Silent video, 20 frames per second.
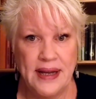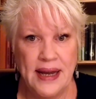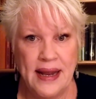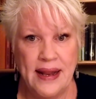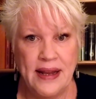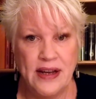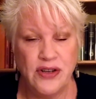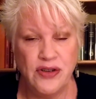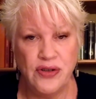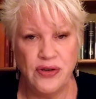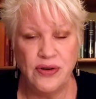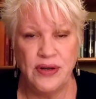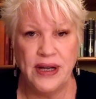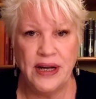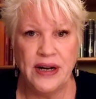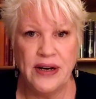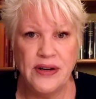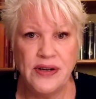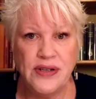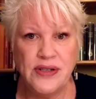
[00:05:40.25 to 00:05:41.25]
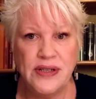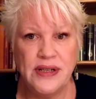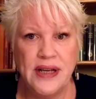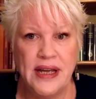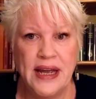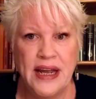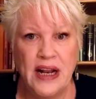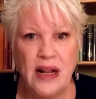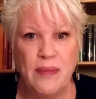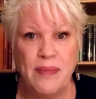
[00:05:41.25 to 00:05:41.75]
and in 2 years
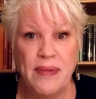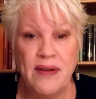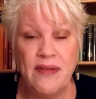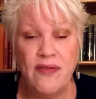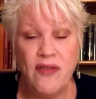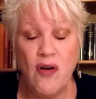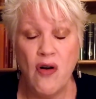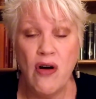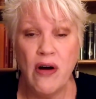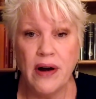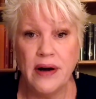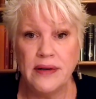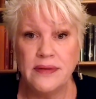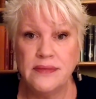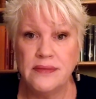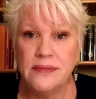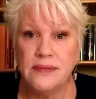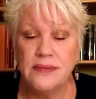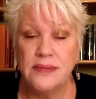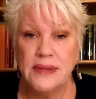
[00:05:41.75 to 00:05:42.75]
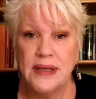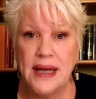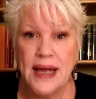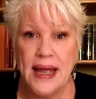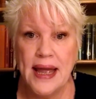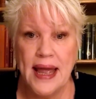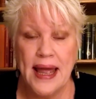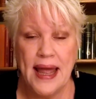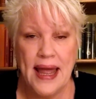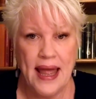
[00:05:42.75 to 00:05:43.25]
it'll be 4.
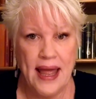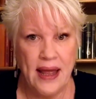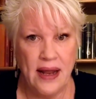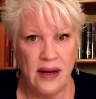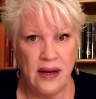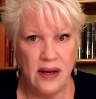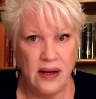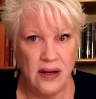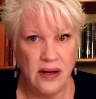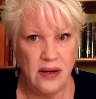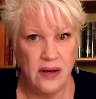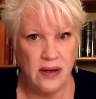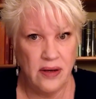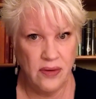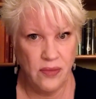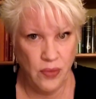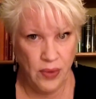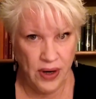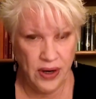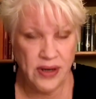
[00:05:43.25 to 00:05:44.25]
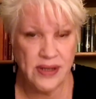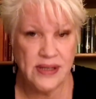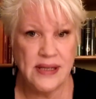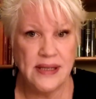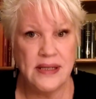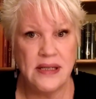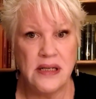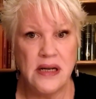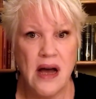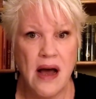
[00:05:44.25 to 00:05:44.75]
And where does
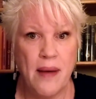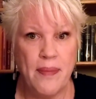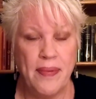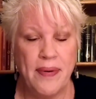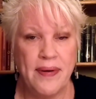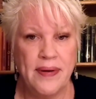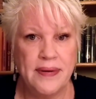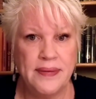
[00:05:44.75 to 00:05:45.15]
it stop?